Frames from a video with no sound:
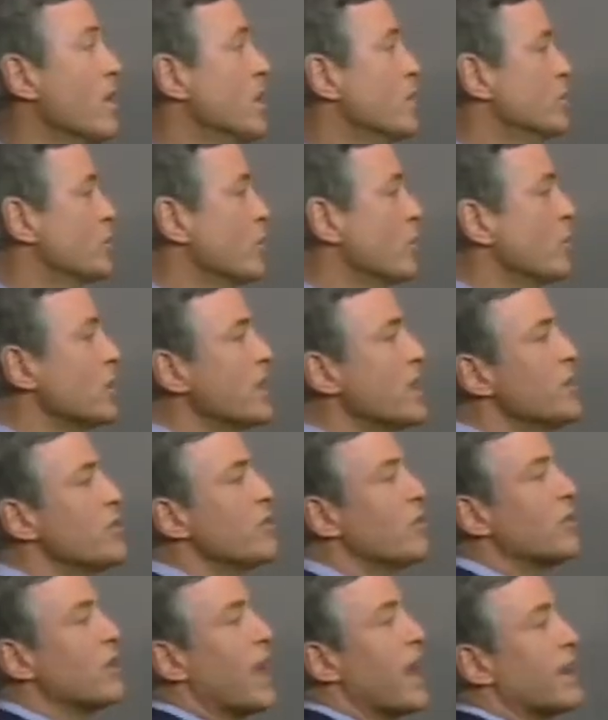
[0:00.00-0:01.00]
So look in
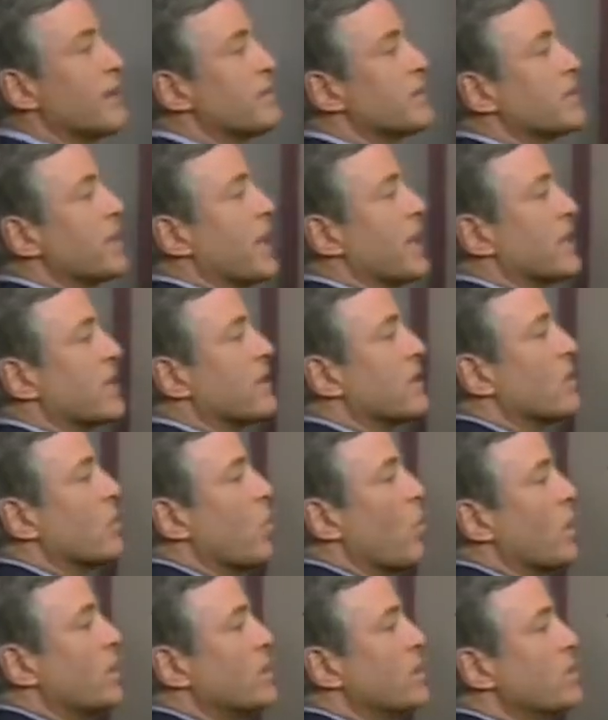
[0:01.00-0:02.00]
your line of sight.
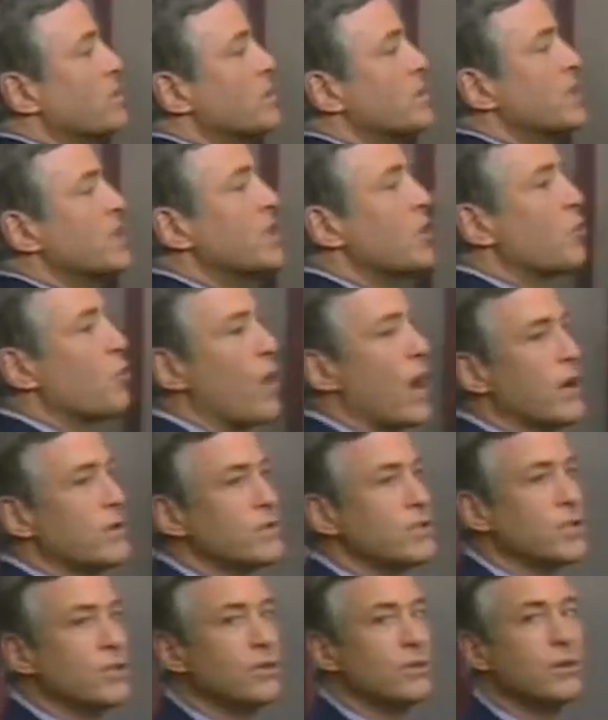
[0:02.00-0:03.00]
What do you see
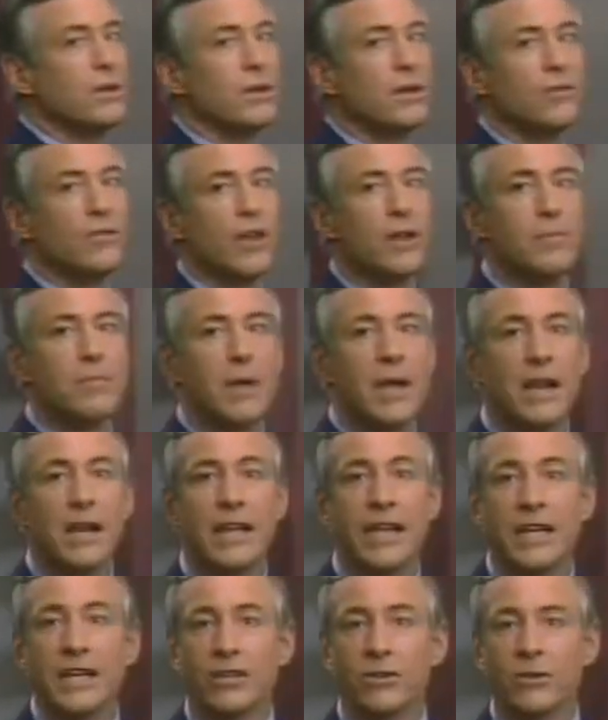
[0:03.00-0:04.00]
around you that may
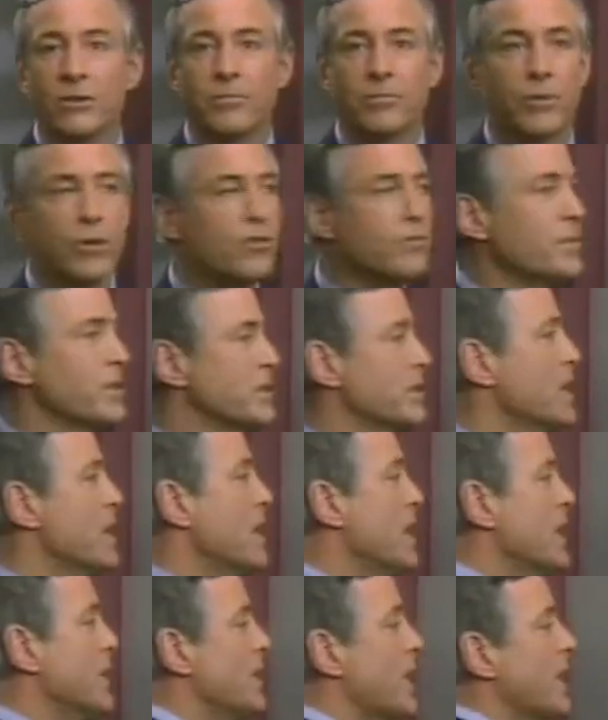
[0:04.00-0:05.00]
lead to improvements?
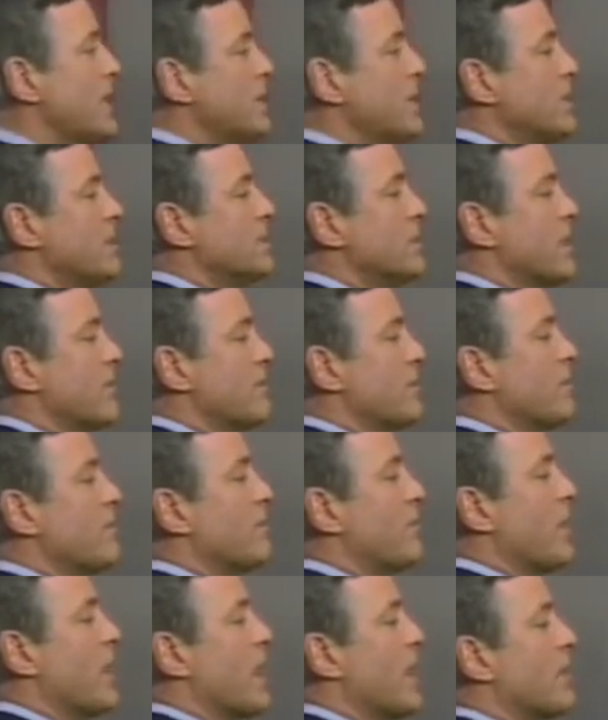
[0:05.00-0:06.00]
In
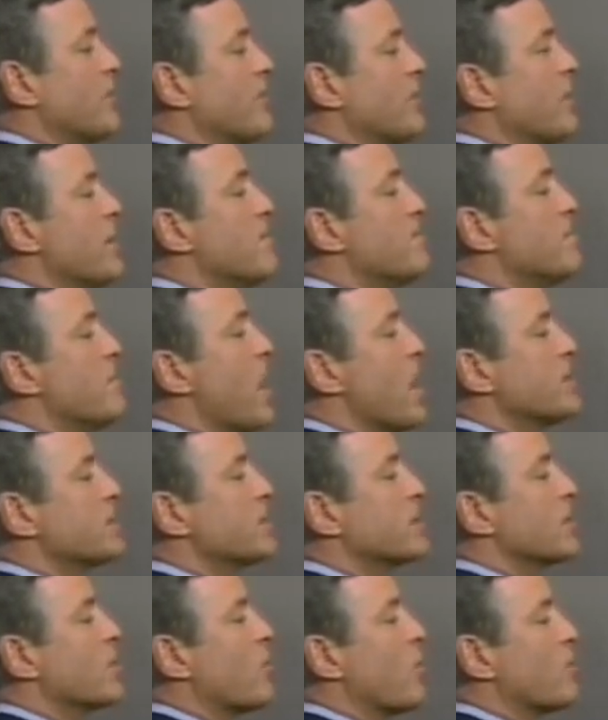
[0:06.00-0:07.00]
1975,
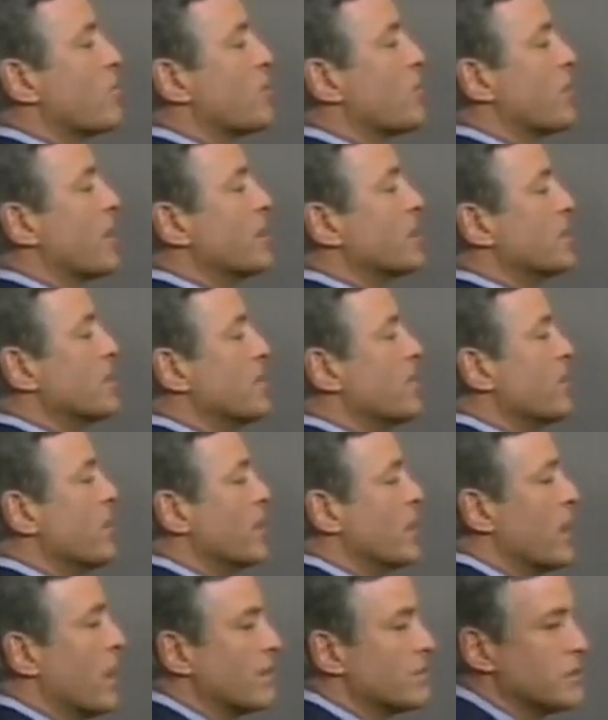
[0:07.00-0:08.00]
Mazda Corporation
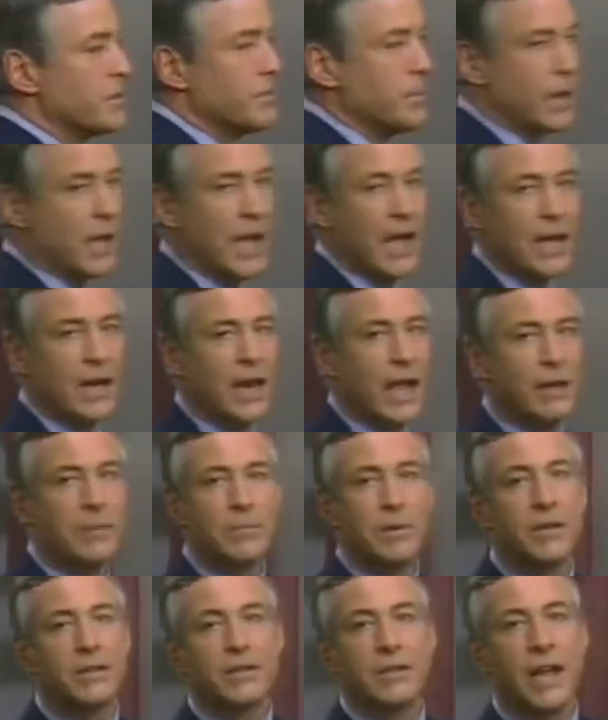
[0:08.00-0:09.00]
of Japan had
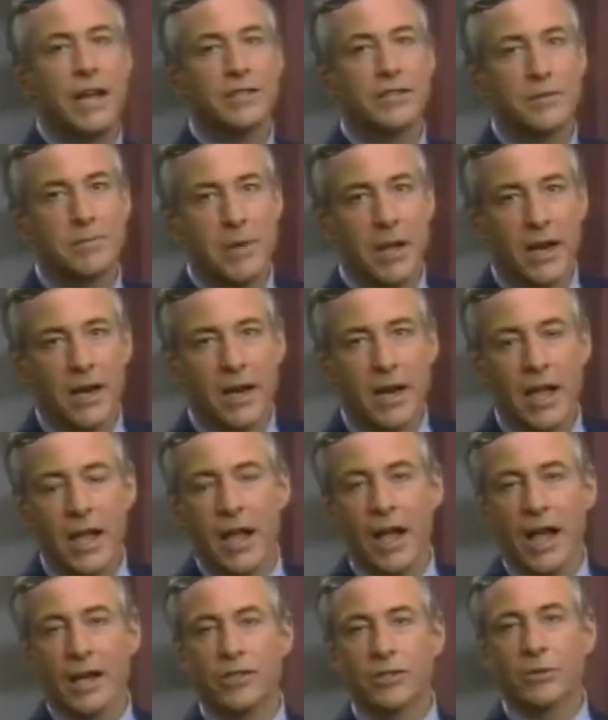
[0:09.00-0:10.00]
been decimated
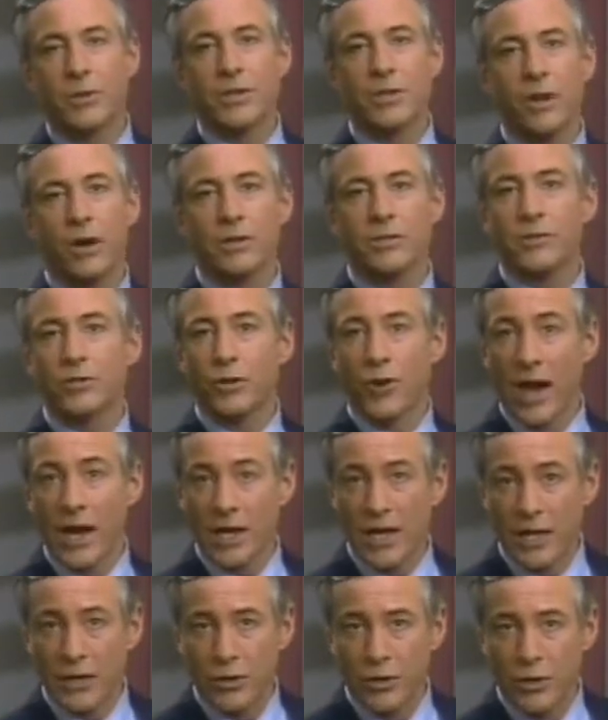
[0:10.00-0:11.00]
as a result of trying
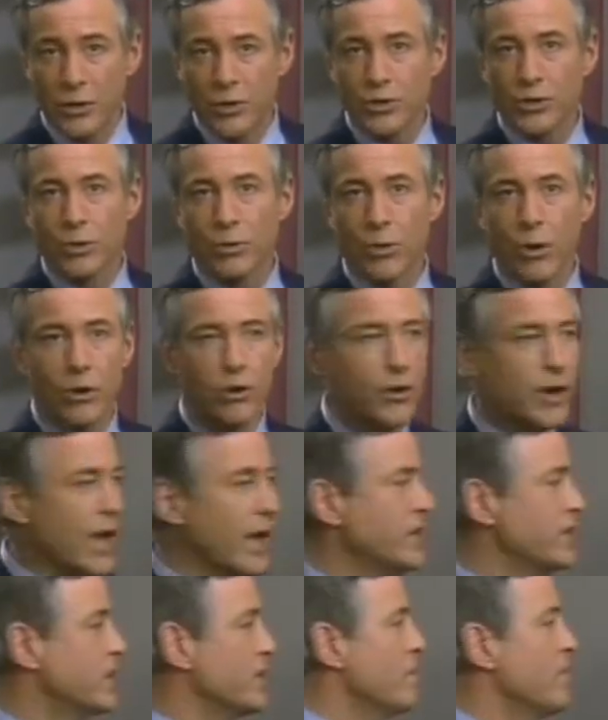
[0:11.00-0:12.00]
to introduce the rotary
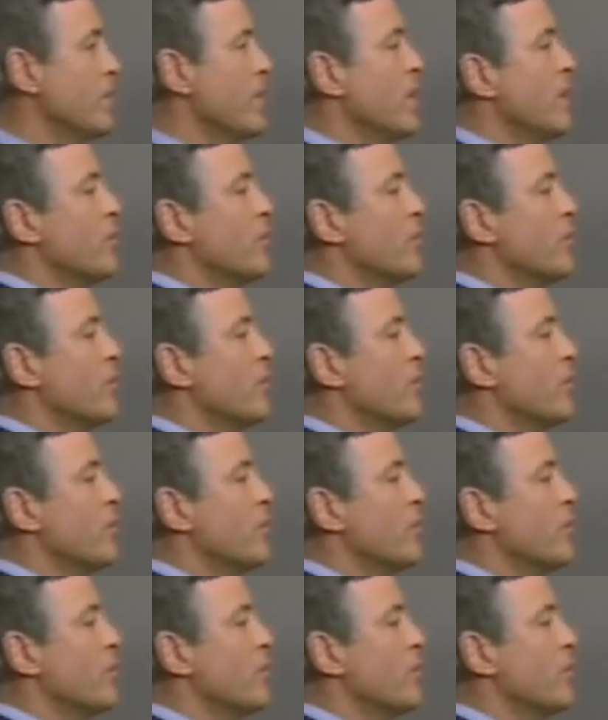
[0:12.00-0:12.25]
engine.